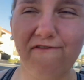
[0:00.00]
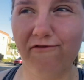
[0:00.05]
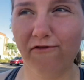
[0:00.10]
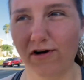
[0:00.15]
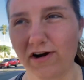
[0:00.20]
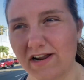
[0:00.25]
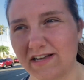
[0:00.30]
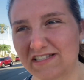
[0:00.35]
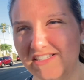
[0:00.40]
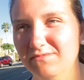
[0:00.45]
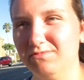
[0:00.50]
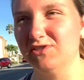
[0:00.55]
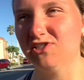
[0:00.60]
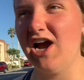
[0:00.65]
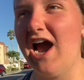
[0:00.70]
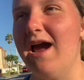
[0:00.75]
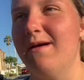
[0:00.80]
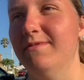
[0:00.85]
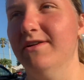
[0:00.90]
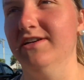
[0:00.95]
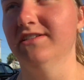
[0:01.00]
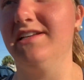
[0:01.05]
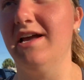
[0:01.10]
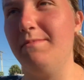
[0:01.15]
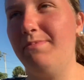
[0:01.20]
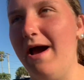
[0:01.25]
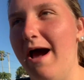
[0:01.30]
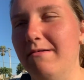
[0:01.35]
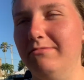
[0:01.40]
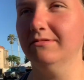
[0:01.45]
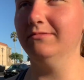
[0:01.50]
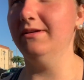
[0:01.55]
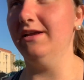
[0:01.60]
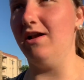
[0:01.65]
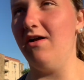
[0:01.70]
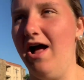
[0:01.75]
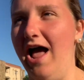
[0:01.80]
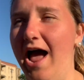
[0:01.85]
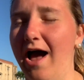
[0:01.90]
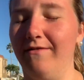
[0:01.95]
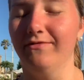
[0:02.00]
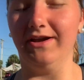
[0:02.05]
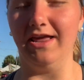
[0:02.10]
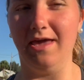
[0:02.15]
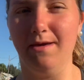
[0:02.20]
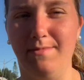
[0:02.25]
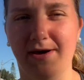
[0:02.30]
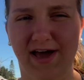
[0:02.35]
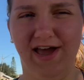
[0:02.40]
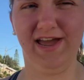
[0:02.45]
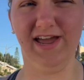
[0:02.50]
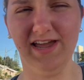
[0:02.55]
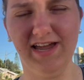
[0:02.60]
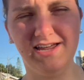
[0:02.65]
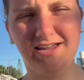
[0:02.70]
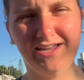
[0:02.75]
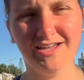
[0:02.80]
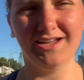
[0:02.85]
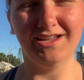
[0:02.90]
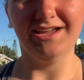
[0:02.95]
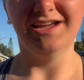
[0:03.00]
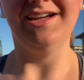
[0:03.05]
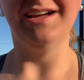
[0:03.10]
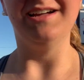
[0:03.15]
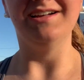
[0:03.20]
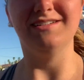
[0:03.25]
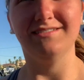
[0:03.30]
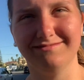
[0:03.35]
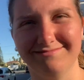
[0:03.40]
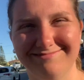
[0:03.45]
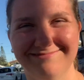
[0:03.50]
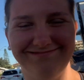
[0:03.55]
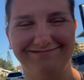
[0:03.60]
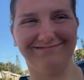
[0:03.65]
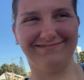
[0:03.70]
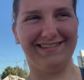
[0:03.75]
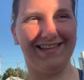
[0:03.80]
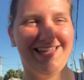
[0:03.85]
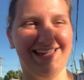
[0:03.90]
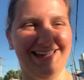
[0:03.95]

Florida subscribers. I probably don't have any, but shout out.